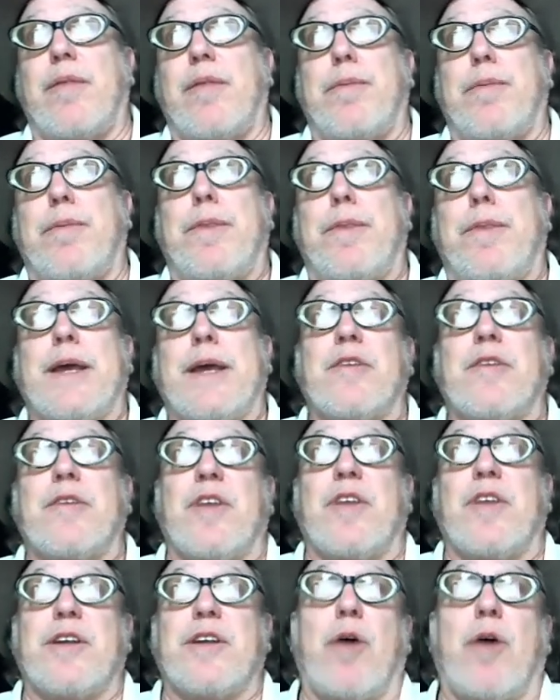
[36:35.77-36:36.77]
things
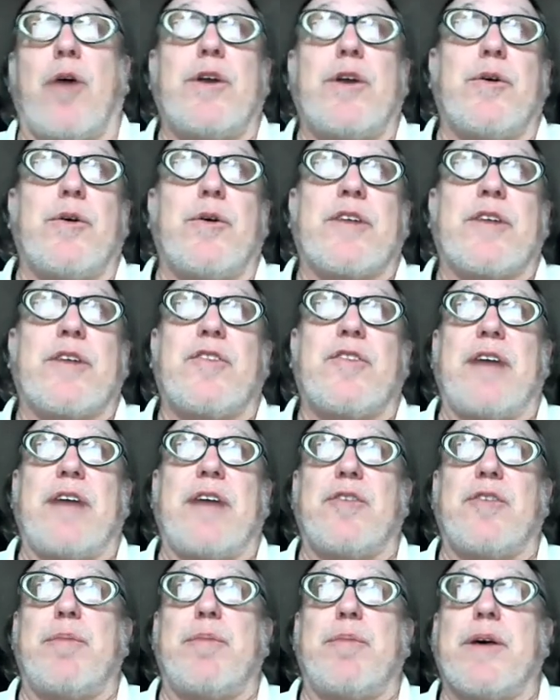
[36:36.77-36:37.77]
that go into
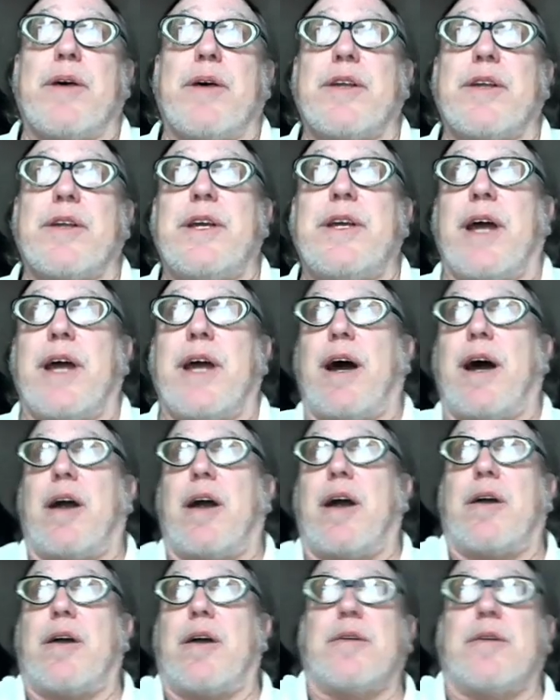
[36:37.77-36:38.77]
accessibility
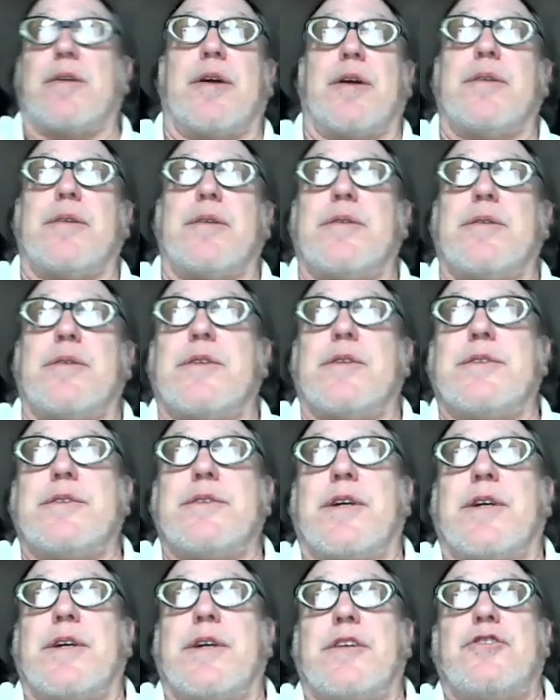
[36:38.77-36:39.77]
are
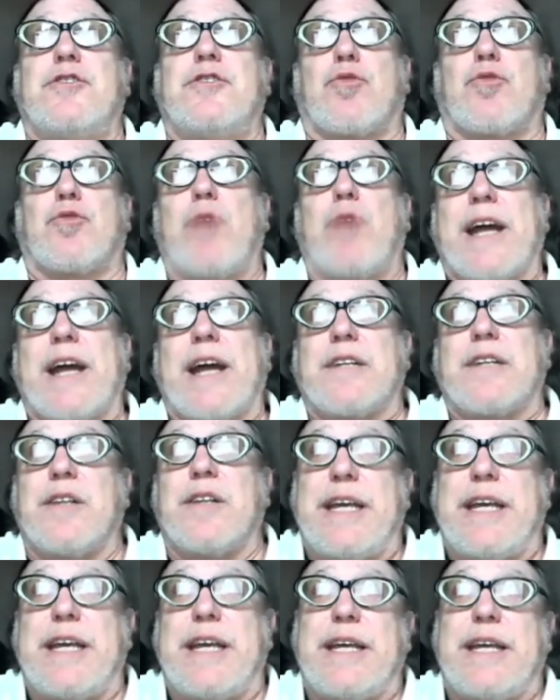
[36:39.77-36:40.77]

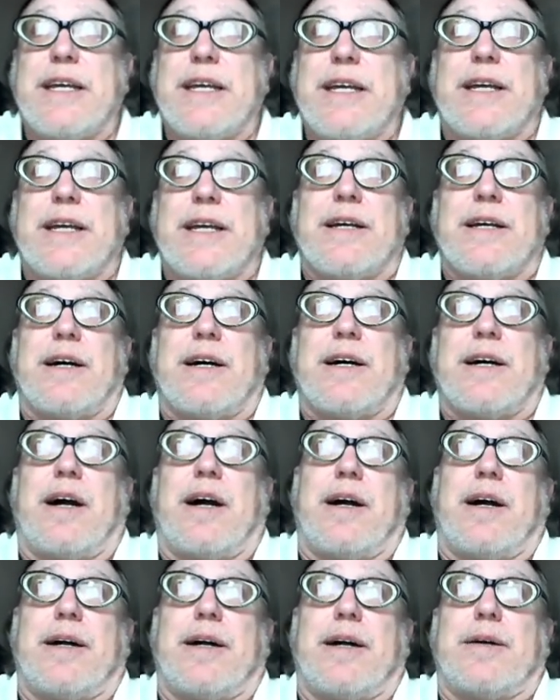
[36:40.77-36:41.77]
directly
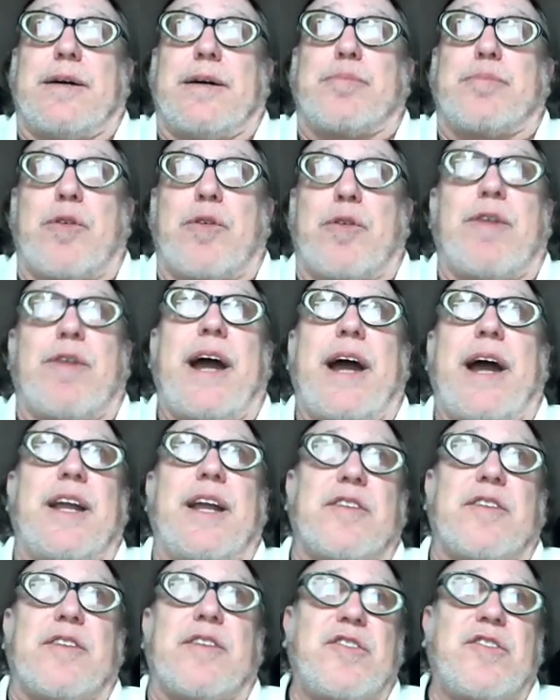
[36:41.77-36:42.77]

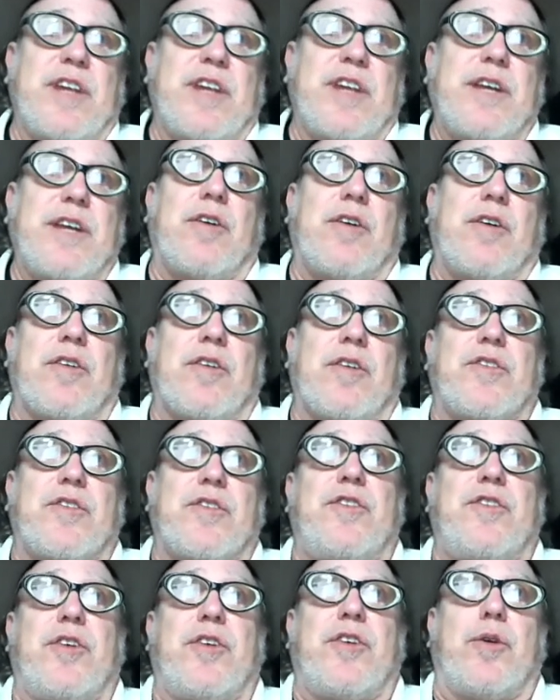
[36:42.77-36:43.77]
providing signals
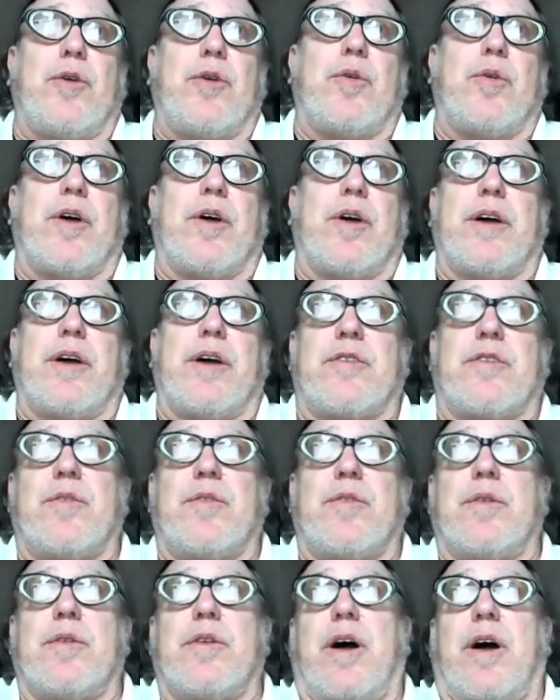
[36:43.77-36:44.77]
to the
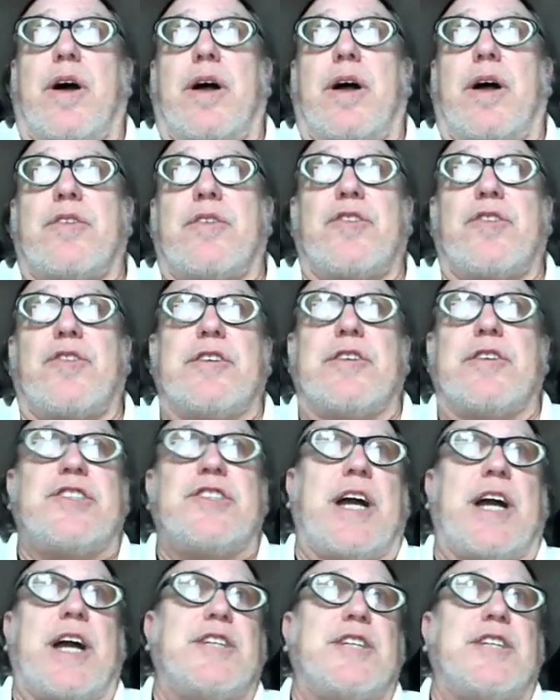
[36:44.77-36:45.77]
search
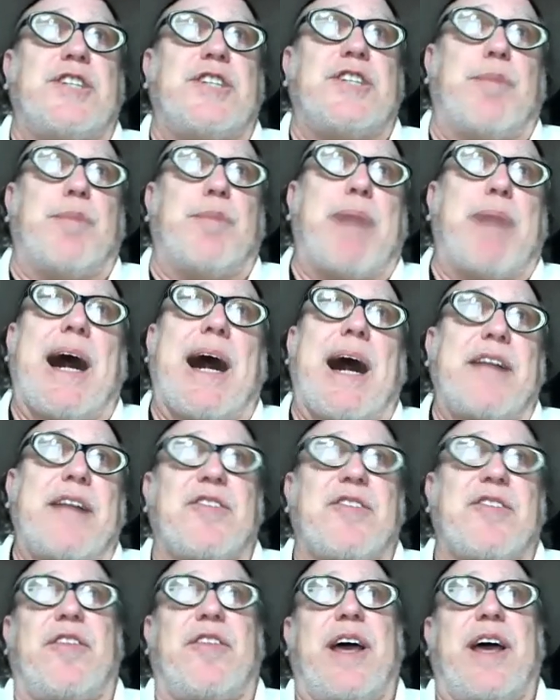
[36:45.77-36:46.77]
engine
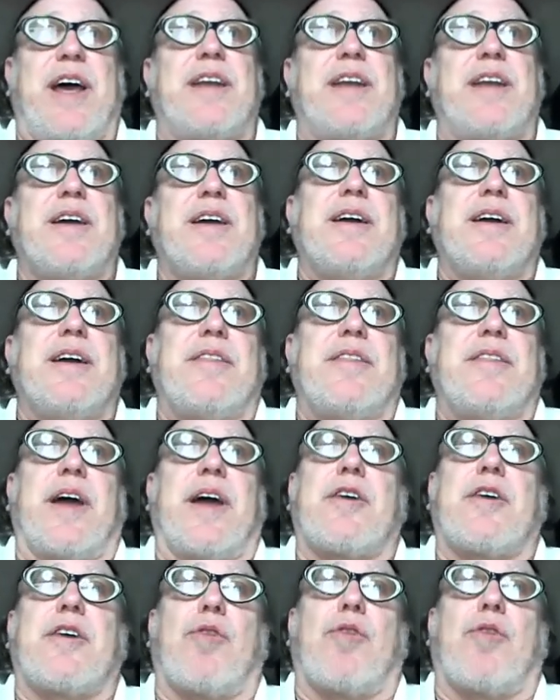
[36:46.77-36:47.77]
bots that
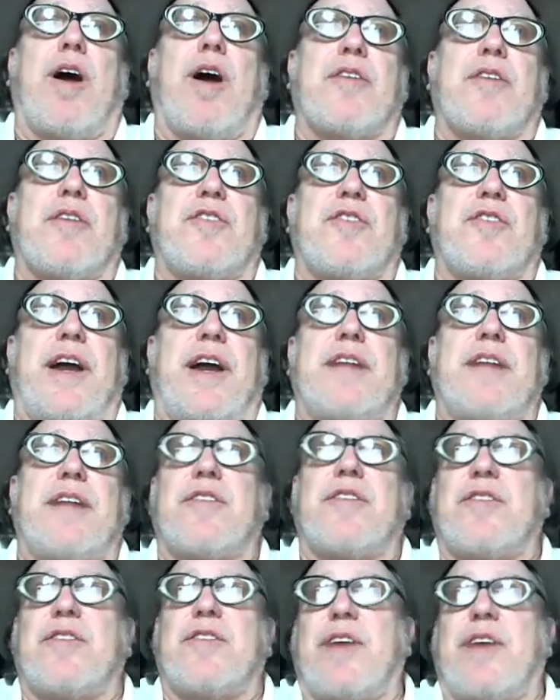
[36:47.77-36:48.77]
crawl
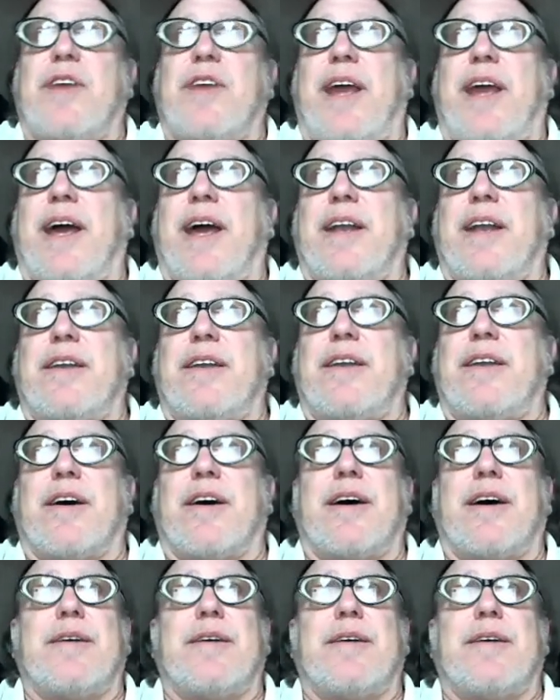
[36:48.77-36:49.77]
sites. And
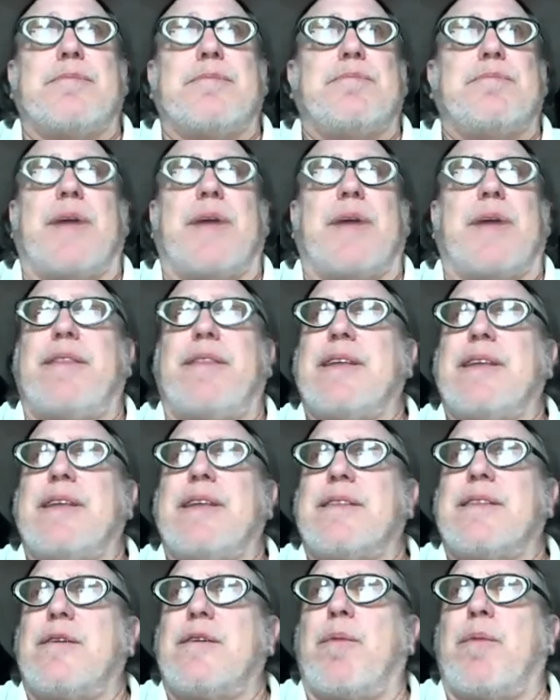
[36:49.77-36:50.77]
I think
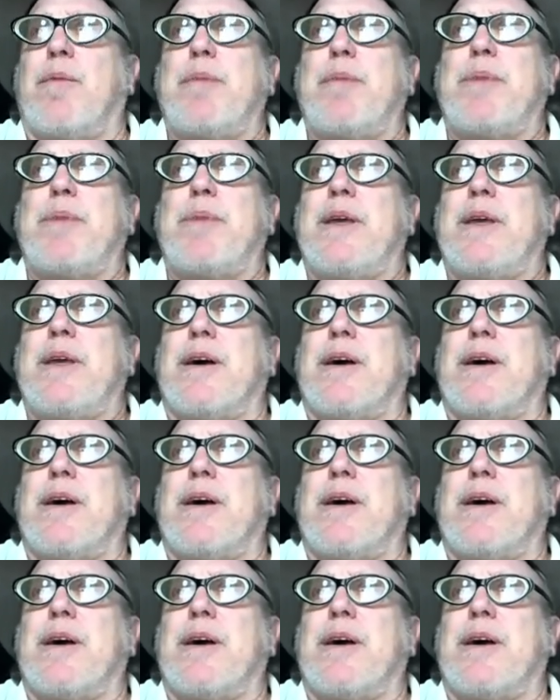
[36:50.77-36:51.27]
there might be